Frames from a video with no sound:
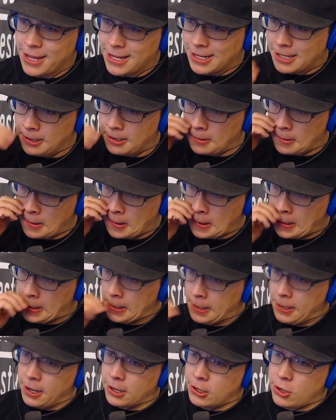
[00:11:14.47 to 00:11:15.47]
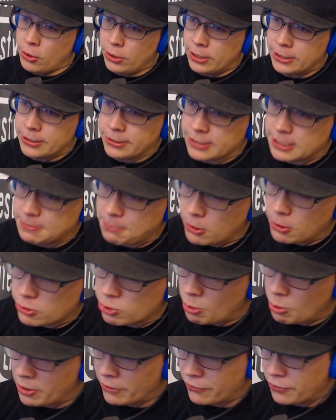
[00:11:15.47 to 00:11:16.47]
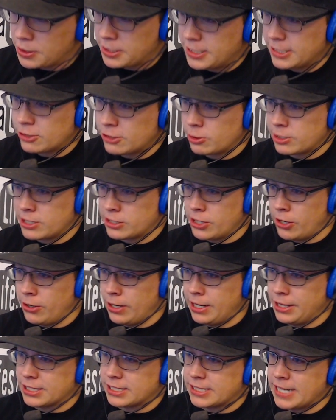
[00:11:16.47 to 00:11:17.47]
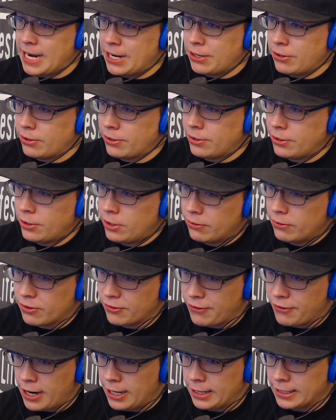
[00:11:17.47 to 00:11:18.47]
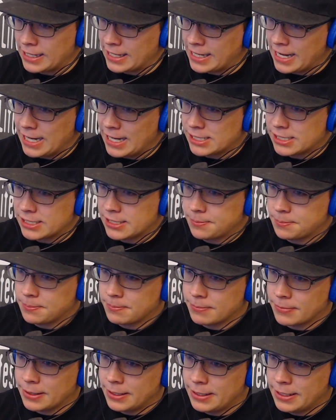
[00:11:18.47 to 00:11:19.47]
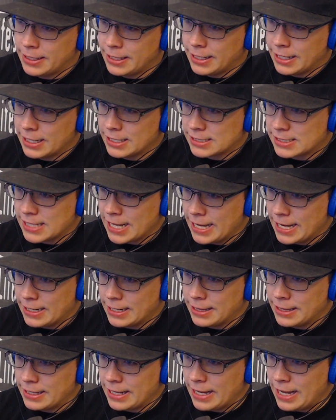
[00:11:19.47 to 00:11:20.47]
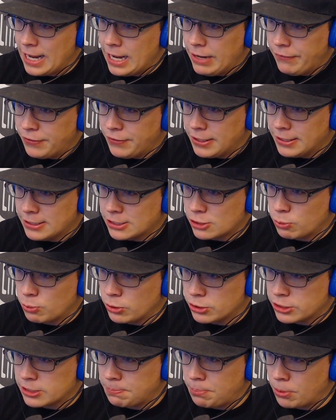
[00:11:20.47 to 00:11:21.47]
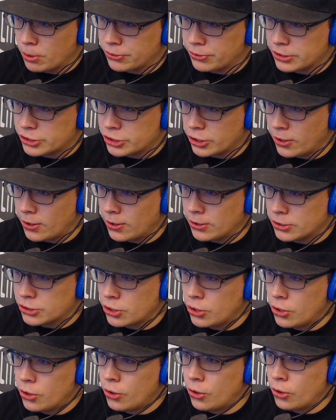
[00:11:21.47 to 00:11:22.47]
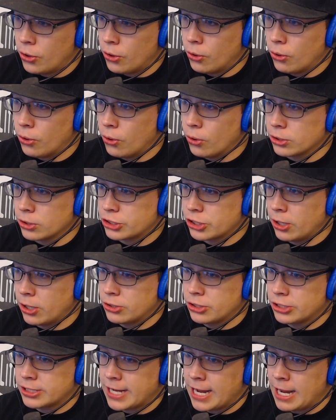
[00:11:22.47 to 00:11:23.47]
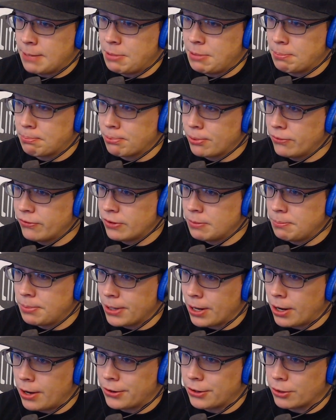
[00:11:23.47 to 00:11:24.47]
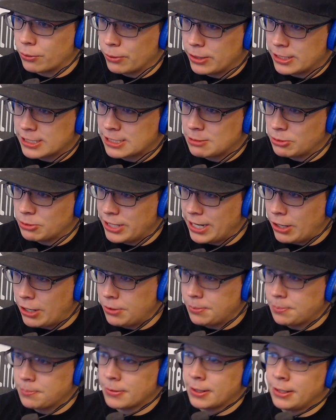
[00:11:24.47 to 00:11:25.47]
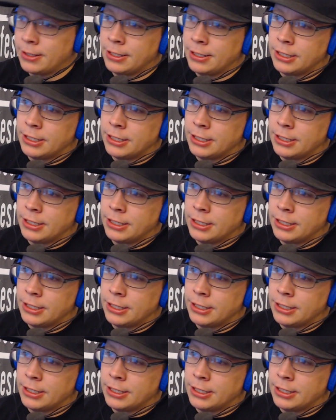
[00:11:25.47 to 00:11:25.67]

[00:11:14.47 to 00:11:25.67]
Thank you. According to the spokeswoman for the district attorney, the standard for filing a case is that the evidence will support the charge or charges can be proven beyond a reasonable doubt.